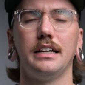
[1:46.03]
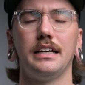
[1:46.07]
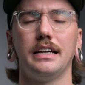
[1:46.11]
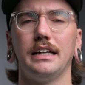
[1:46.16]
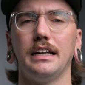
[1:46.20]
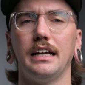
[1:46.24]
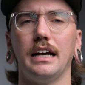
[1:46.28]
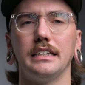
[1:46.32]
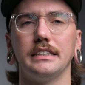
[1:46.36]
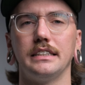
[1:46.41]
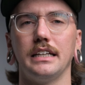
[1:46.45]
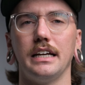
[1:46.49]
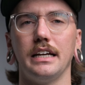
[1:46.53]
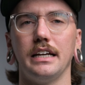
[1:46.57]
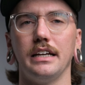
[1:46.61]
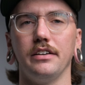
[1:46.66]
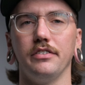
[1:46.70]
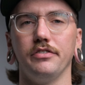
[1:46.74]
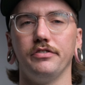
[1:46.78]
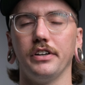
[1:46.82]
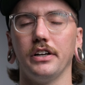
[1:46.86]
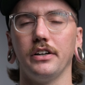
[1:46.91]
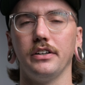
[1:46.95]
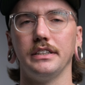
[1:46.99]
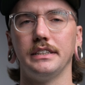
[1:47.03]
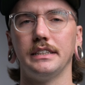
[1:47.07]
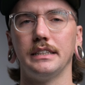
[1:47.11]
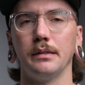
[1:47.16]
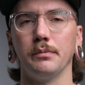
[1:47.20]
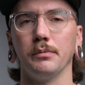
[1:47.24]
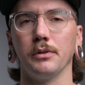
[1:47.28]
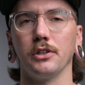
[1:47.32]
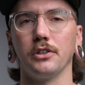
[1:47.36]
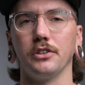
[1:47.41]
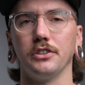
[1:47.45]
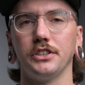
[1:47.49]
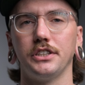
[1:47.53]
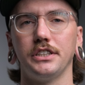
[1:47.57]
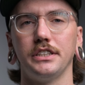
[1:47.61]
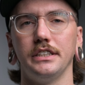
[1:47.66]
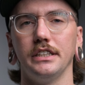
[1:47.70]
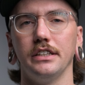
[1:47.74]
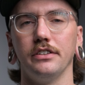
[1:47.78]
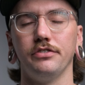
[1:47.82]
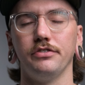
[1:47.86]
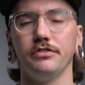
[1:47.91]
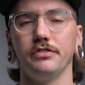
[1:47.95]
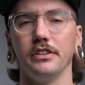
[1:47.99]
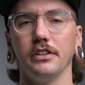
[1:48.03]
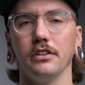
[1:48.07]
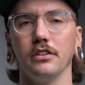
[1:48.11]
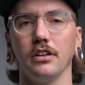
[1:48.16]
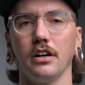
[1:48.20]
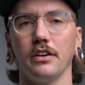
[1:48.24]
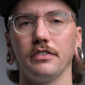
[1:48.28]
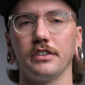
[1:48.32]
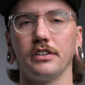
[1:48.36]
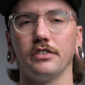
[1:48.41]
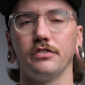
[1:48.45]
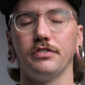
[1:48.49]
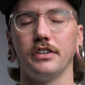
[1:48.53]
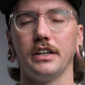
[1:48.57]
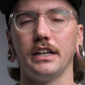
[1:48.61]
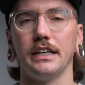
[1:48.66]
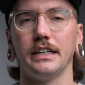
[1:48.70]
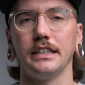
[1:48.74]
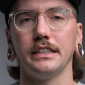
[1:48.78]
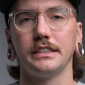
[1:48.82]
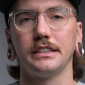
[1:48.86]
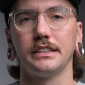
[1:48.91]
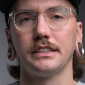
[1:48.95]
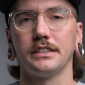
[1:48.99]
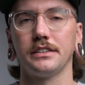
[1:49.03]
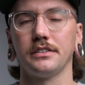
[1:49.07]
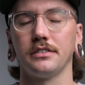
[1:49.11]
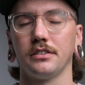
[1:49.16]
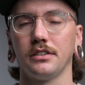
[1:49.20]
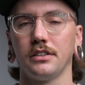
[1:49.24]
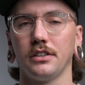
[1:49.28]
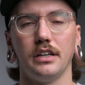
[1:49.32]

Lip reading: It has a very similar stiff feel off the face.